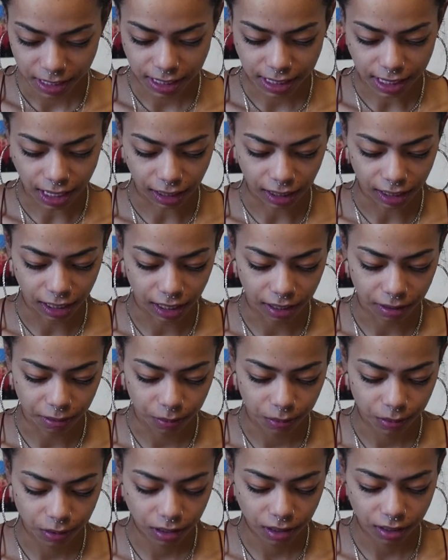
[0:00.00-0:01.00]

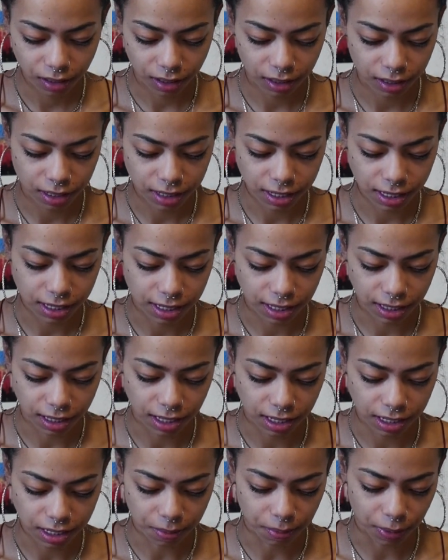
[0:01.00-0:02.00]
Selenite, what are the sexy
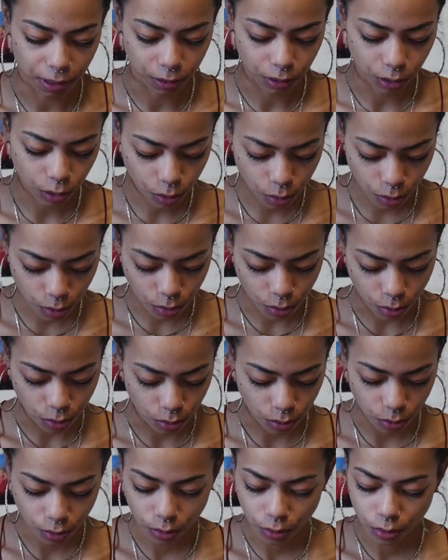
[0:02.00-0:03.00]
things about you?
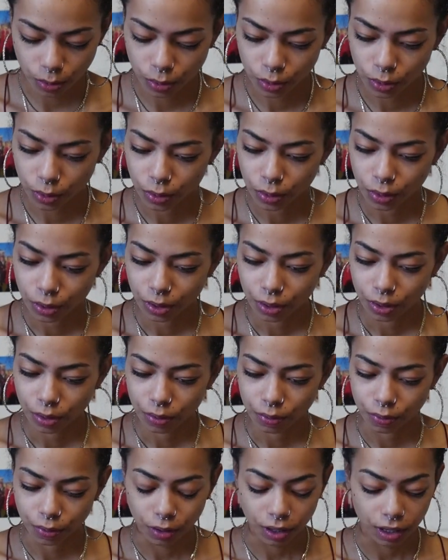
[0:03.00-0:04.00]

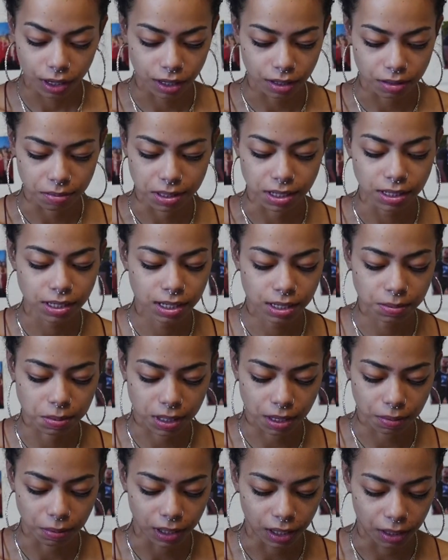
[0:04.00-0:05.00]
Four Cups, this keeps
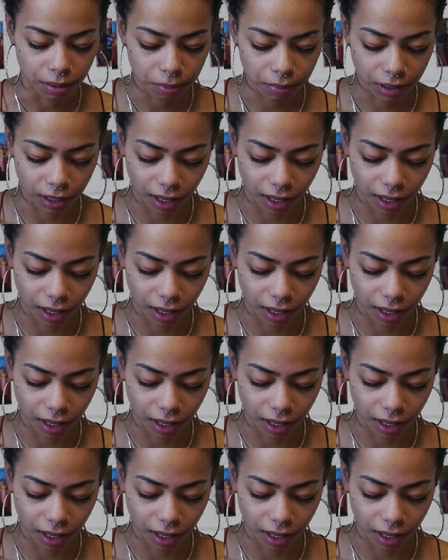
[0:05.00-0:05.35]
coming up.